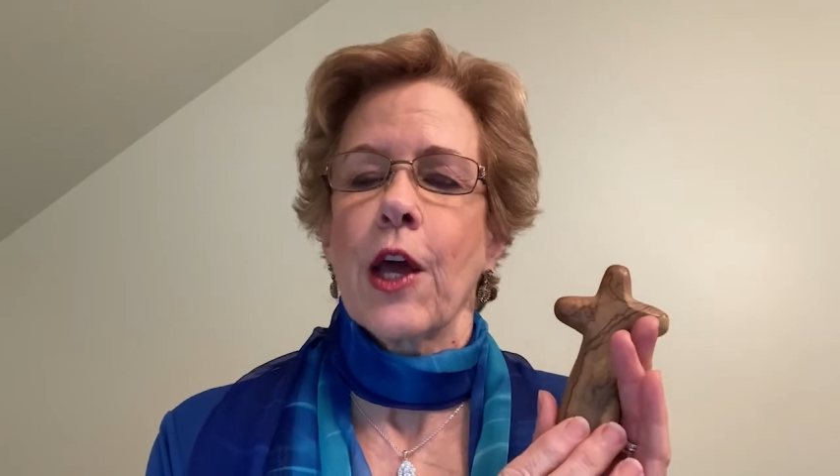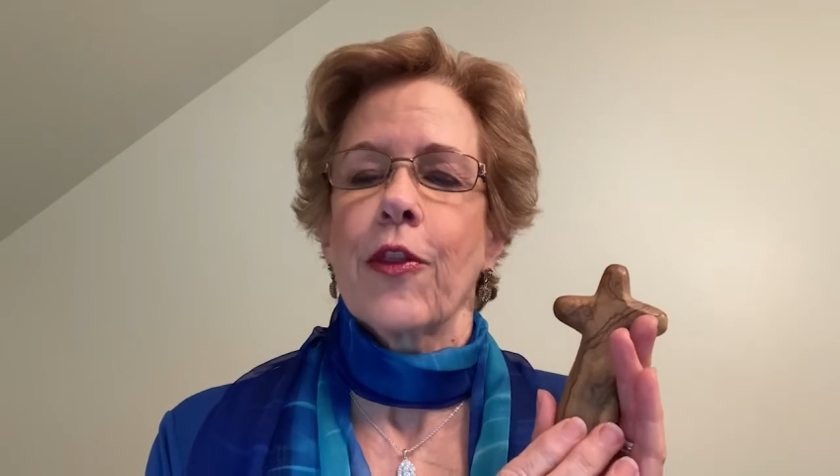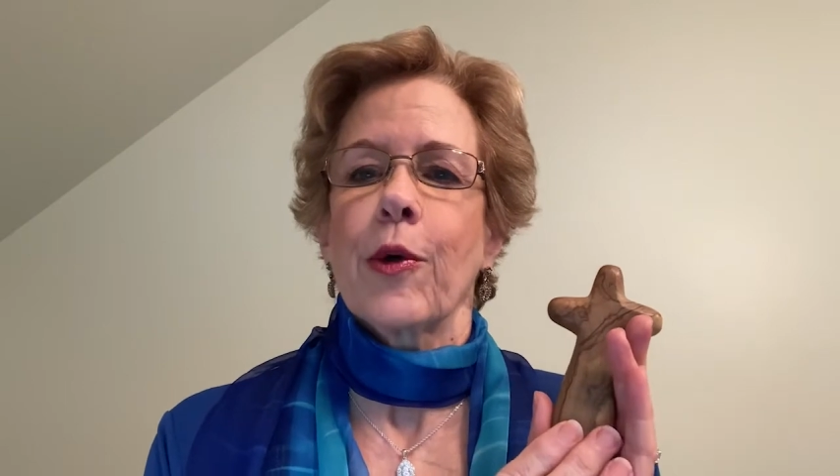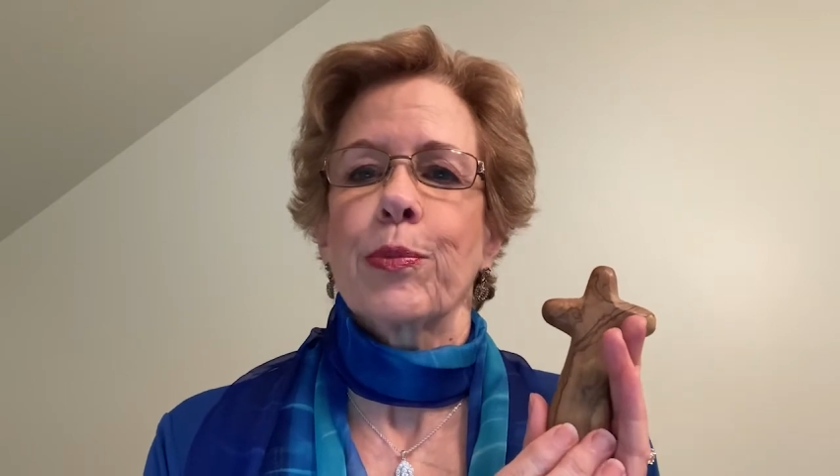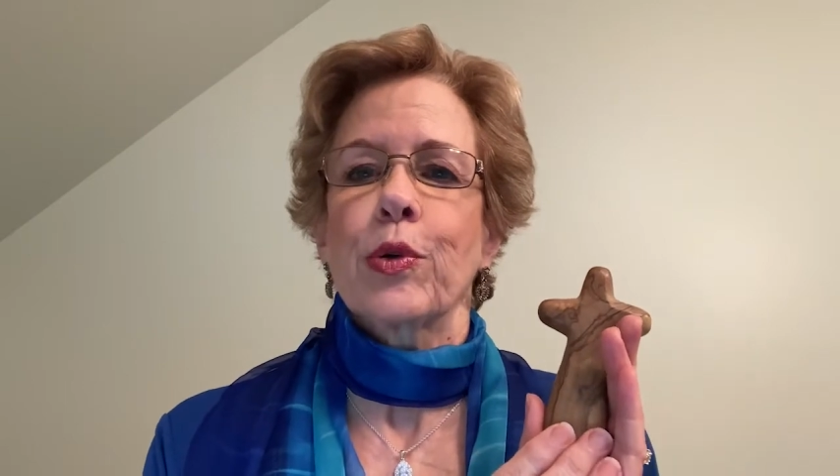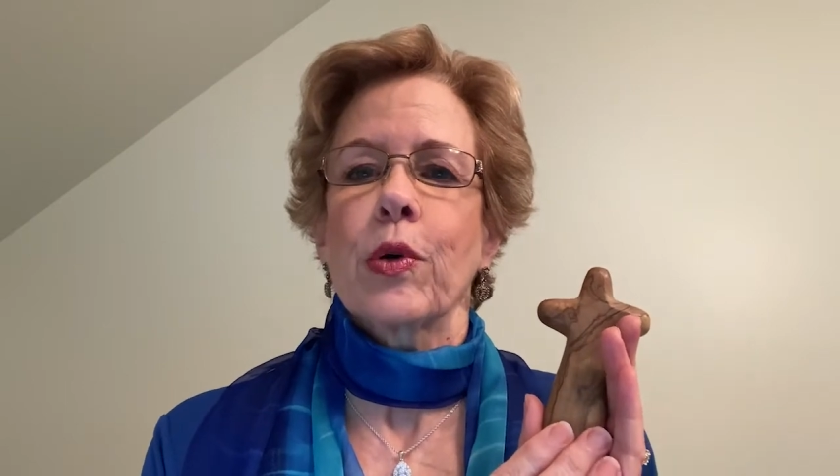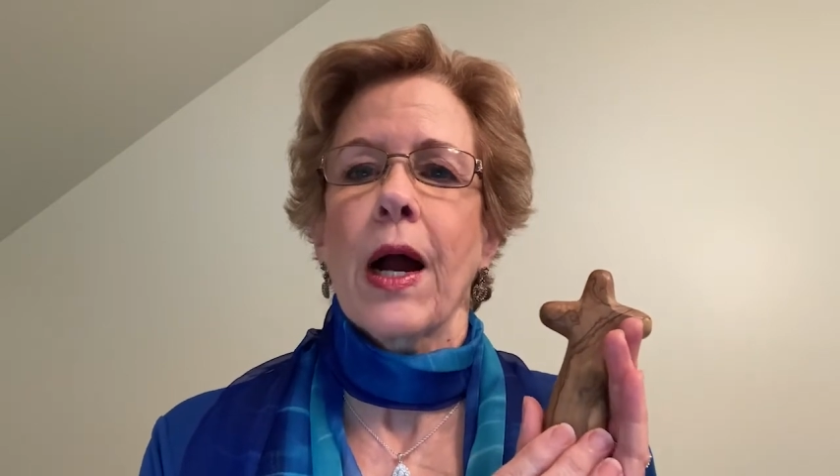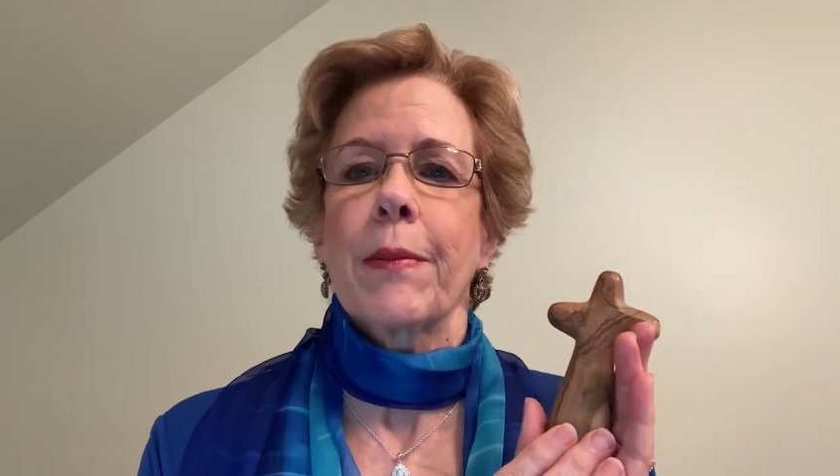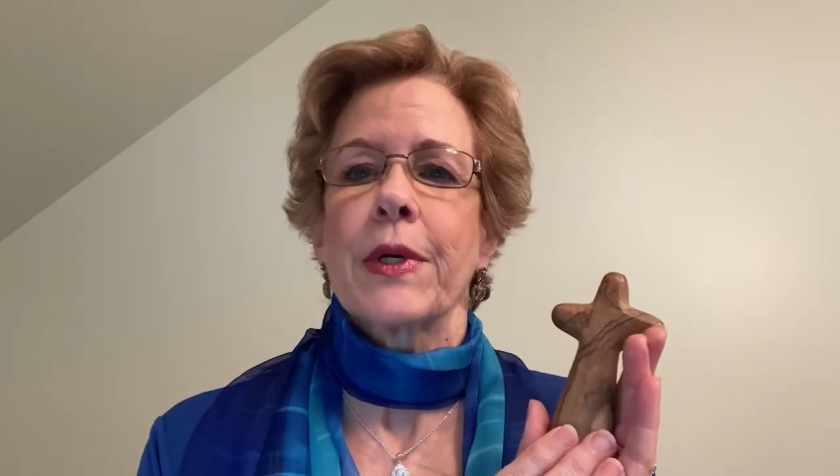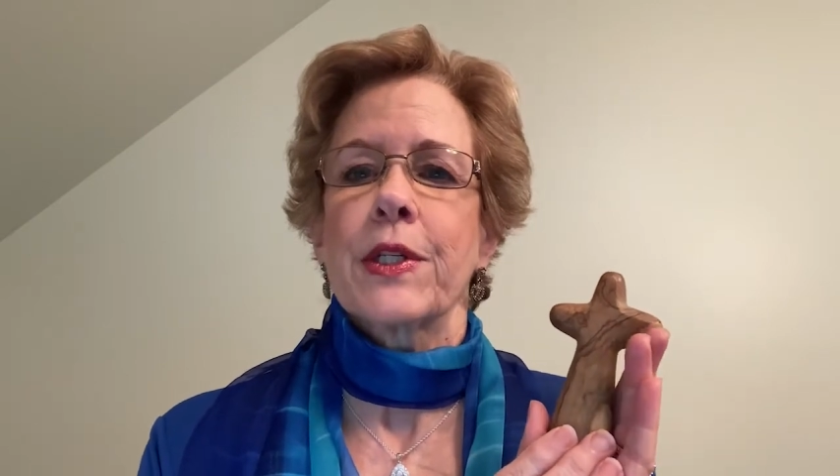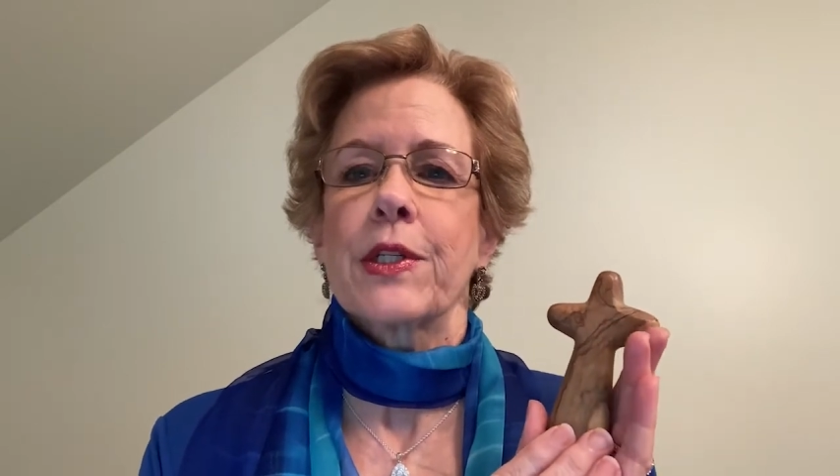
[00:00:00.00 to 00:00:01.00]
the
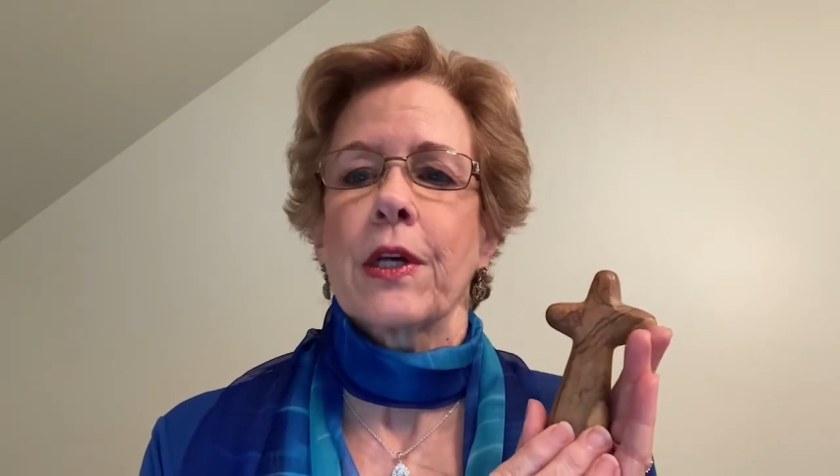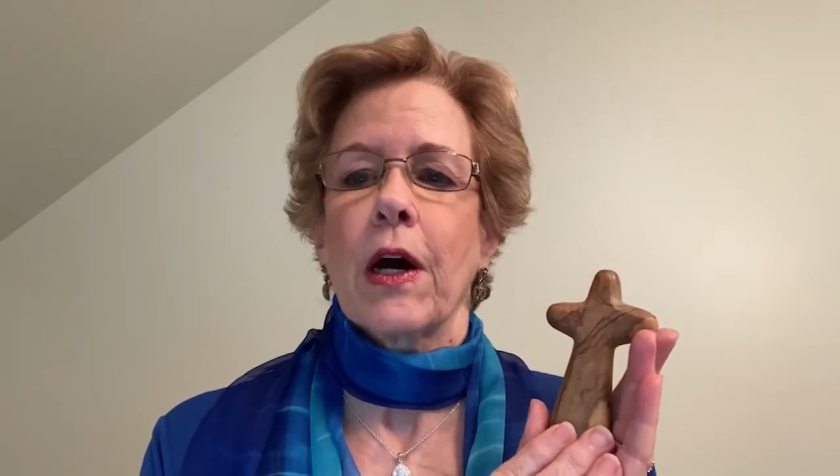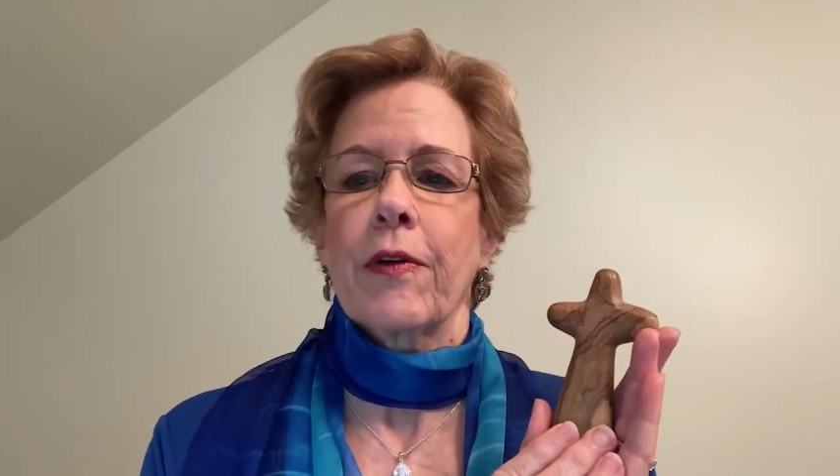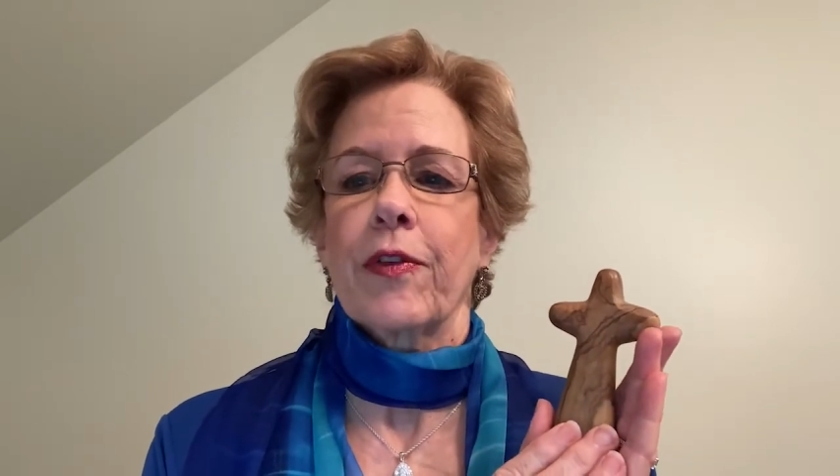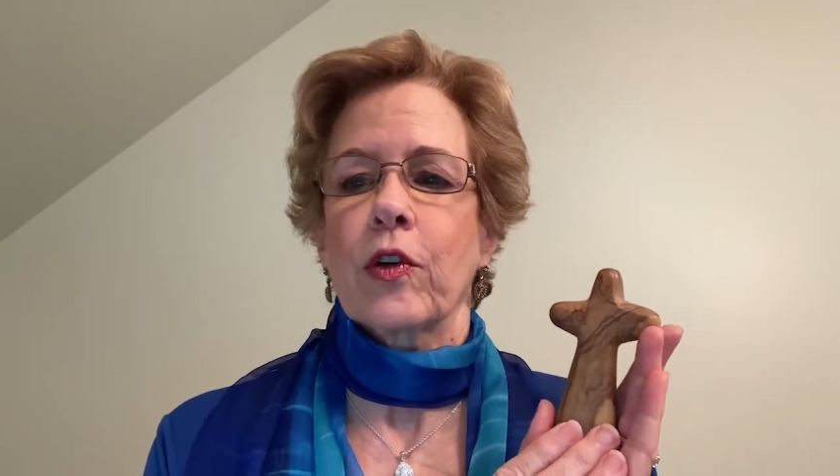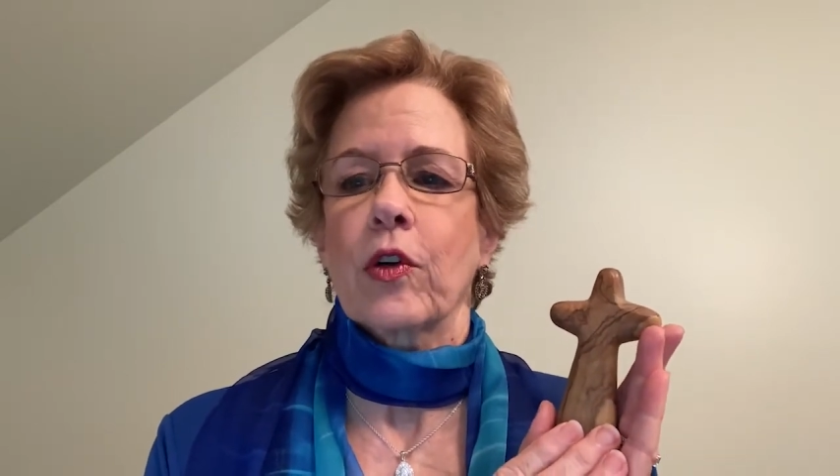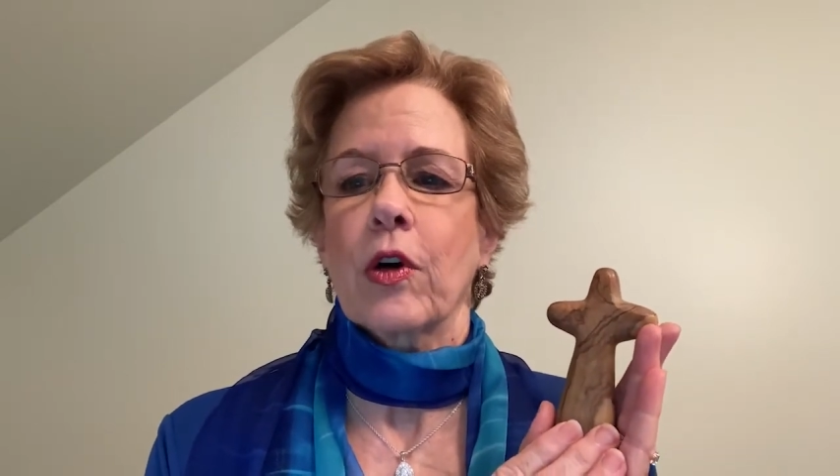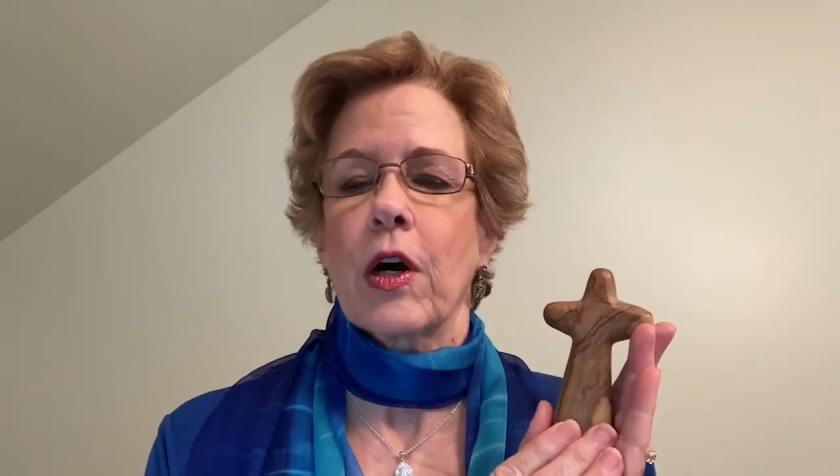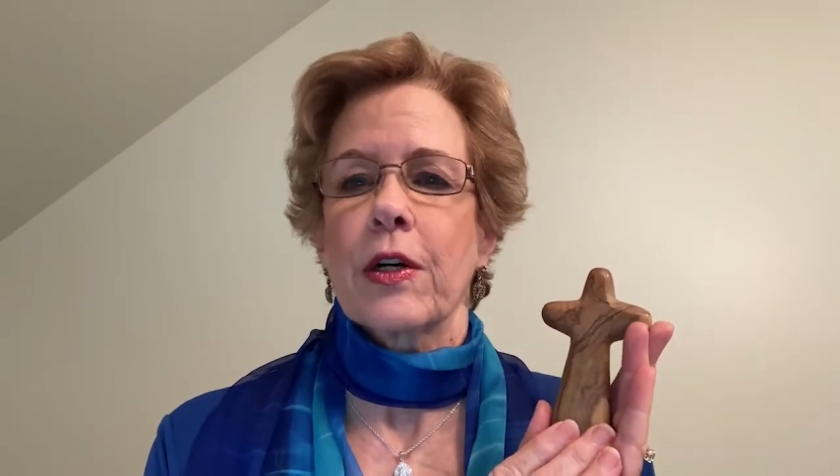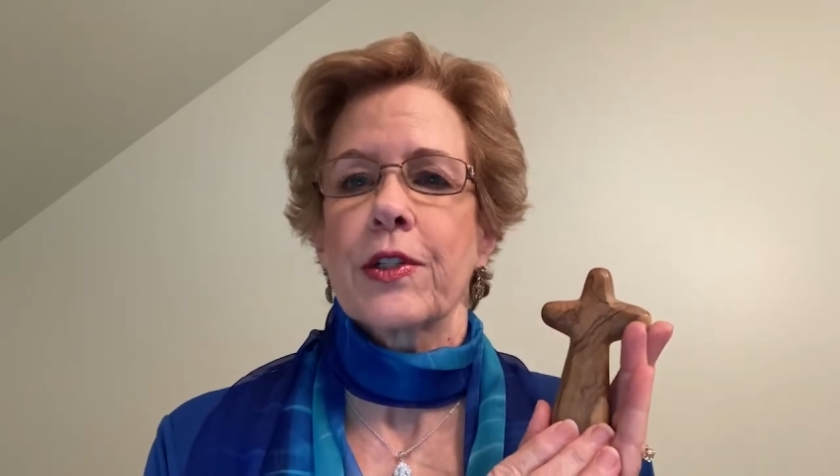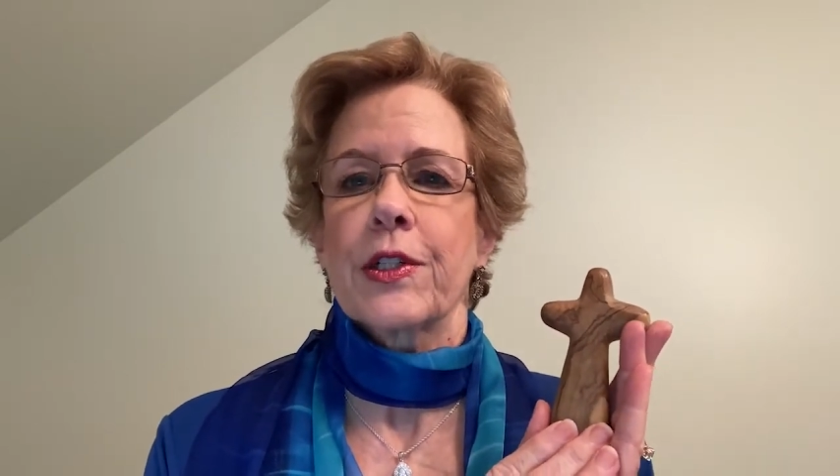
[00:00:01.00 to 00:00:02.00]
promise of the
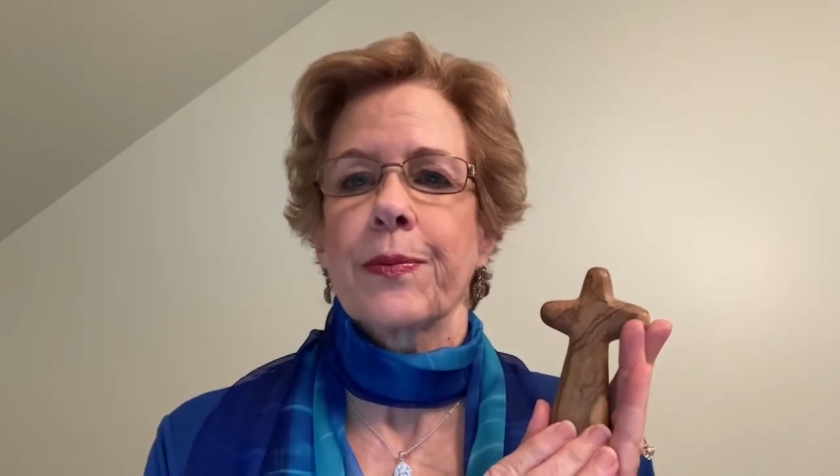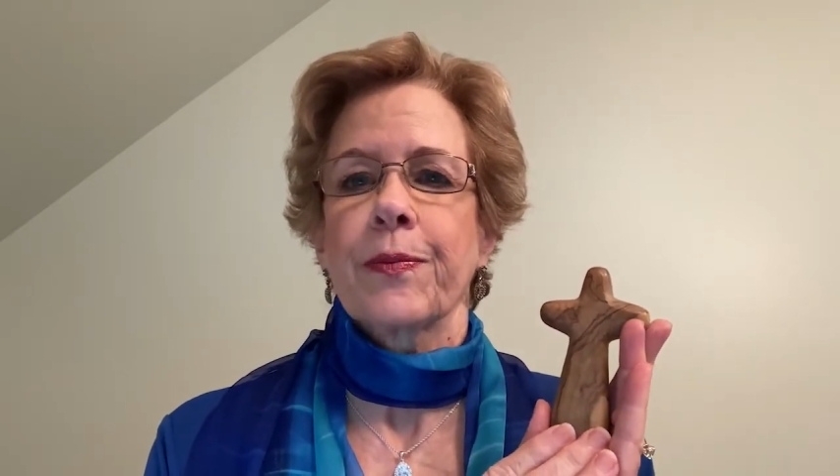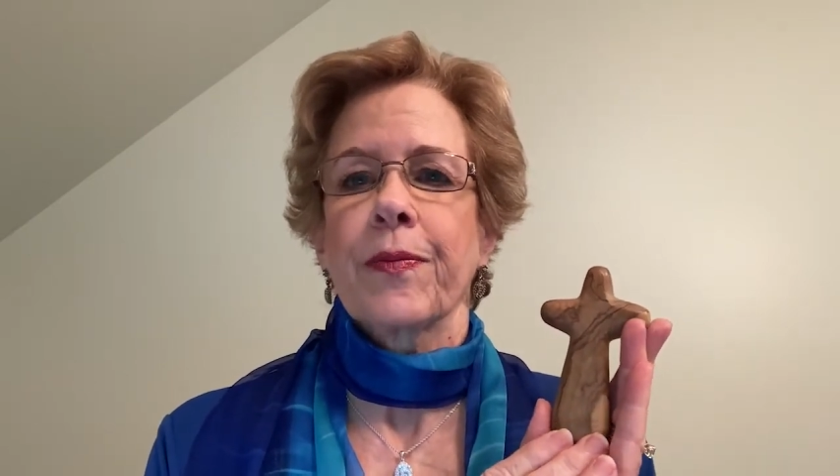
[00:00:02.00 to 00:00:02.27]
cross.